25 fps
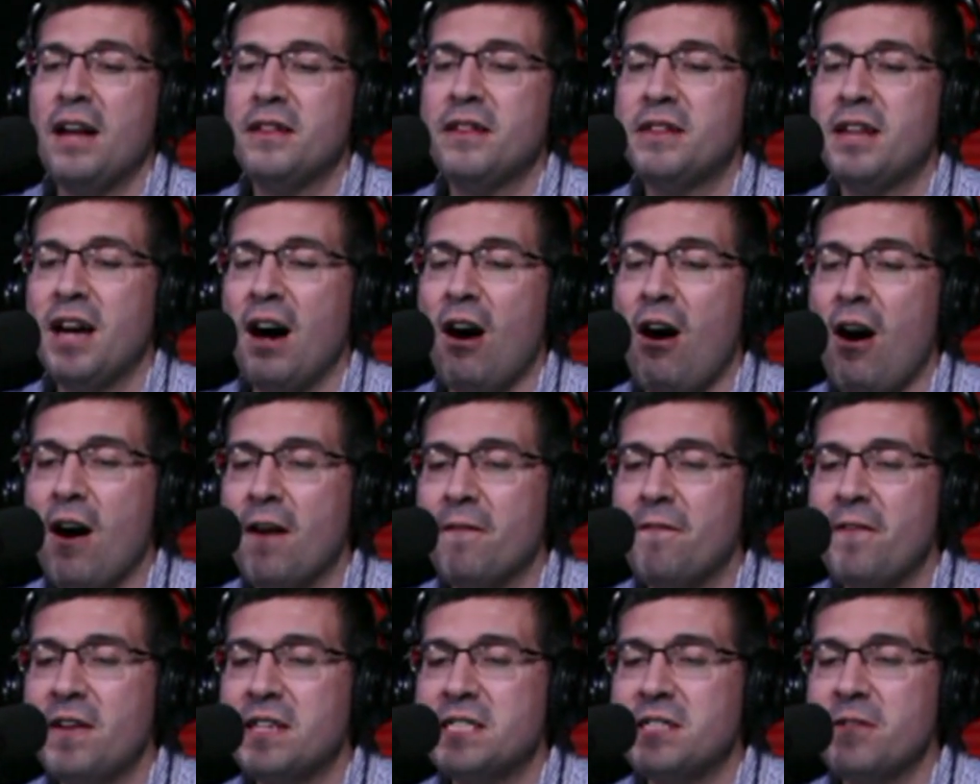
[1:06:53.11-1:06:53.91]
The
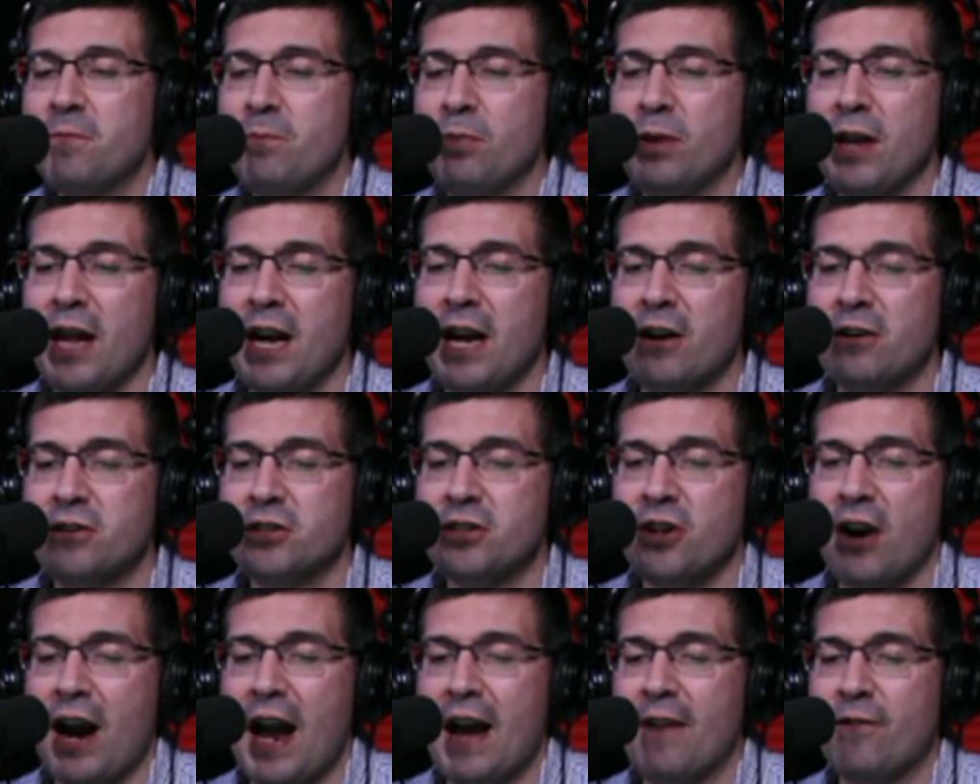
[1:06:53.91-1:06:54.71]
offensive
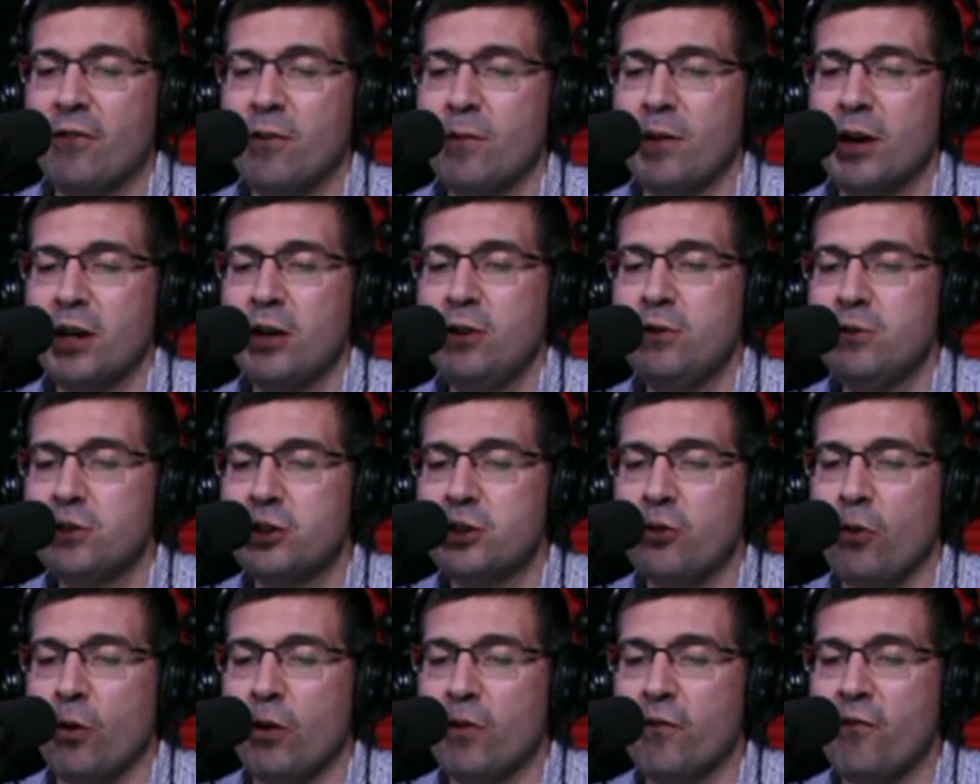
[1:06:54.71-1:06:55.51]
players are everybody who
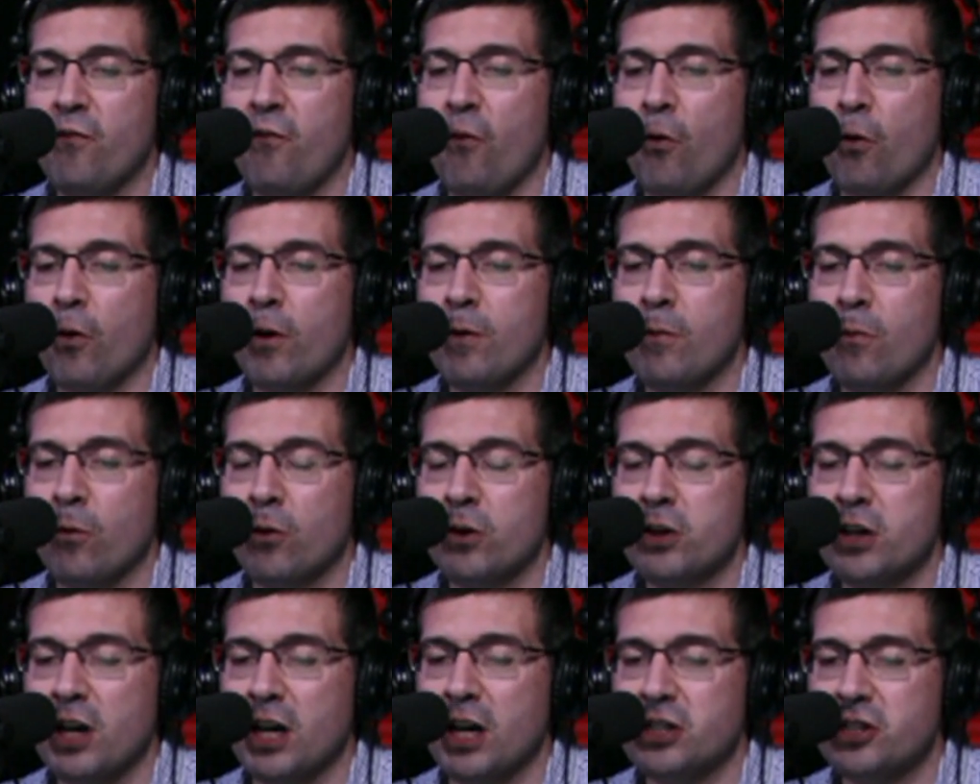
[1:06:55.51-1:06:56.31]
scored 4 or
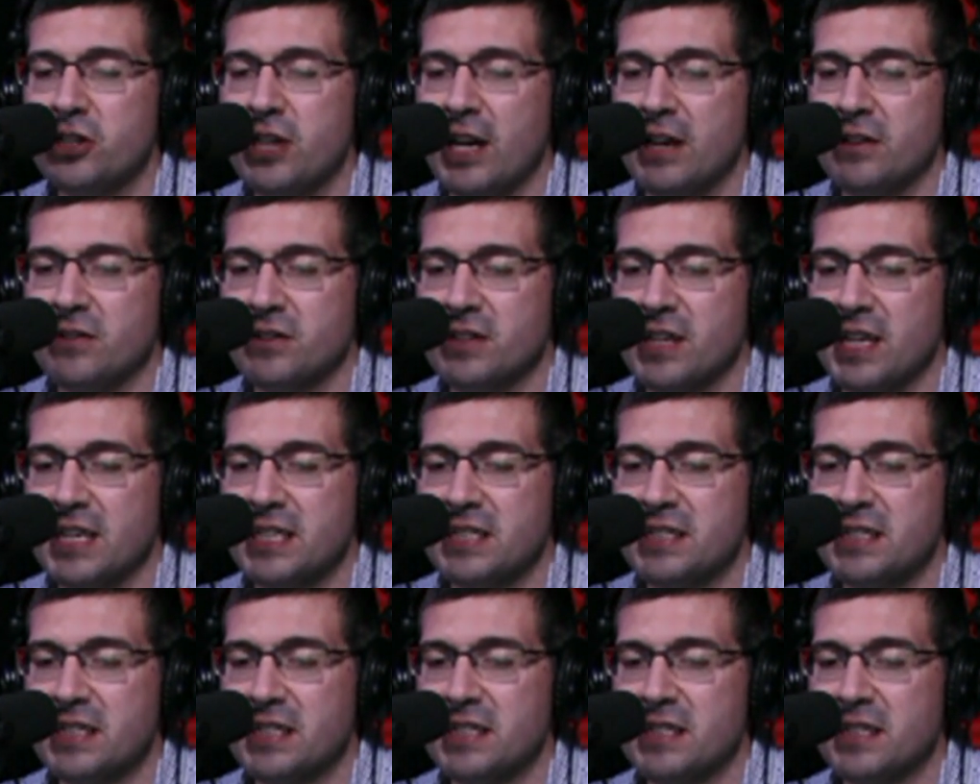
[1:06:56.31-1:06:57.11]
more touchdowns
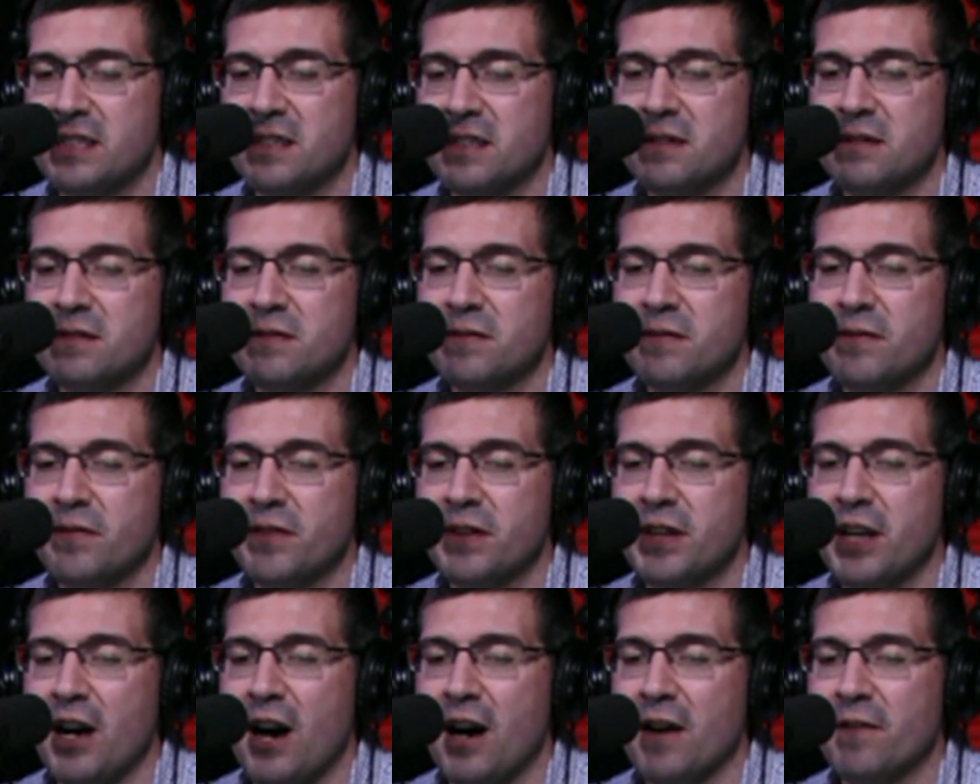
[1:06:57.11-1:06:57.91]
last season
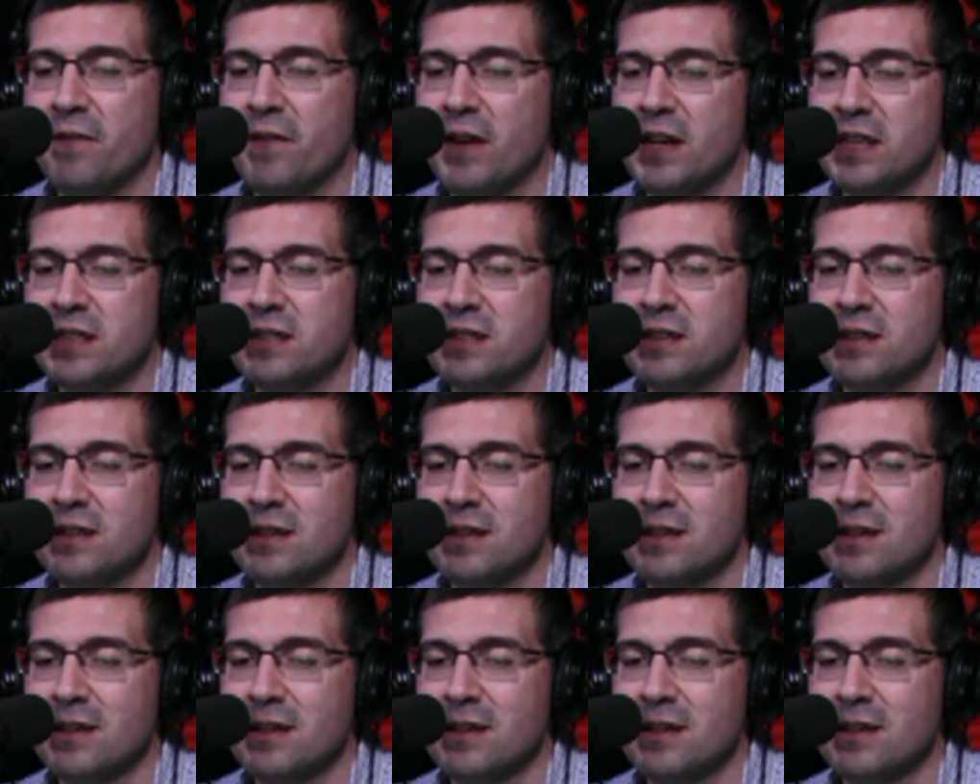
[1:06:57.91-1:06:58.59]
for the offense.